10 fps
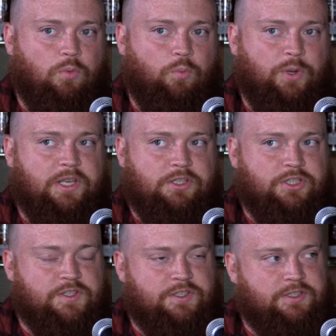we can
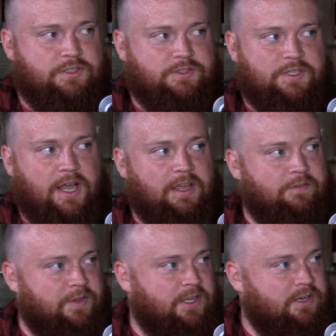just
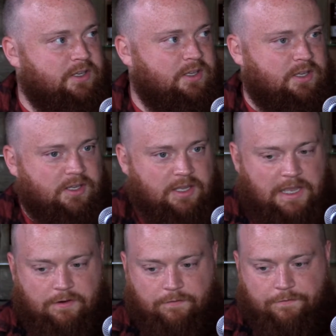dive in
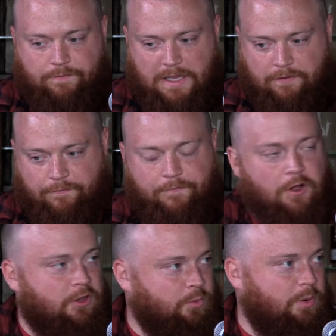and
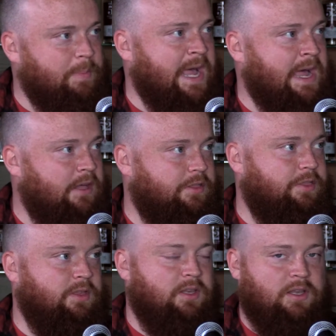follow a
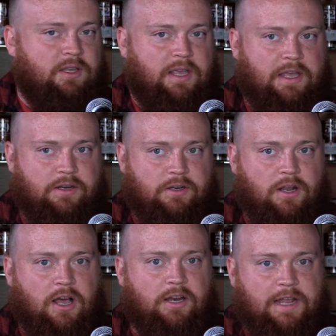path and
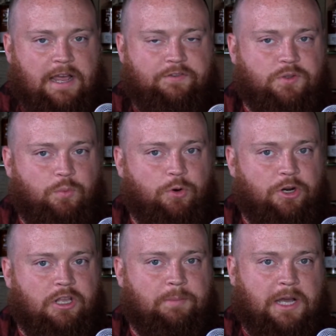not have to
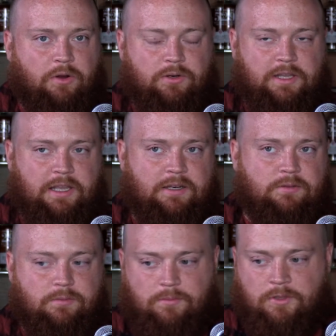worry about it
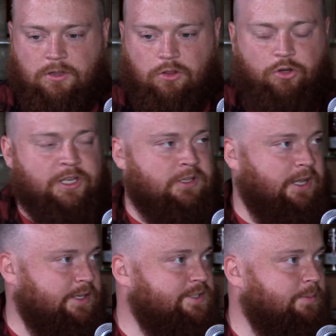looking
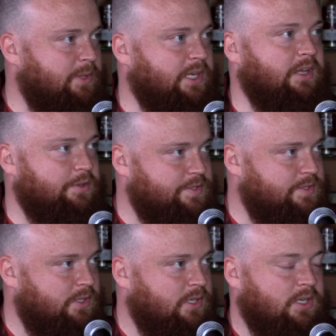like something
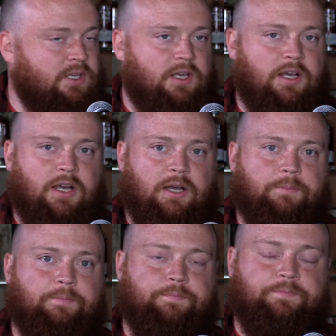else.
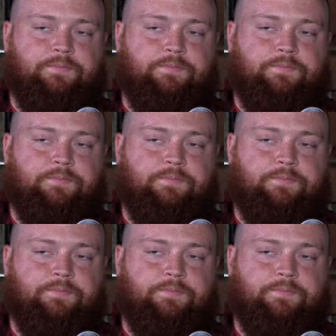And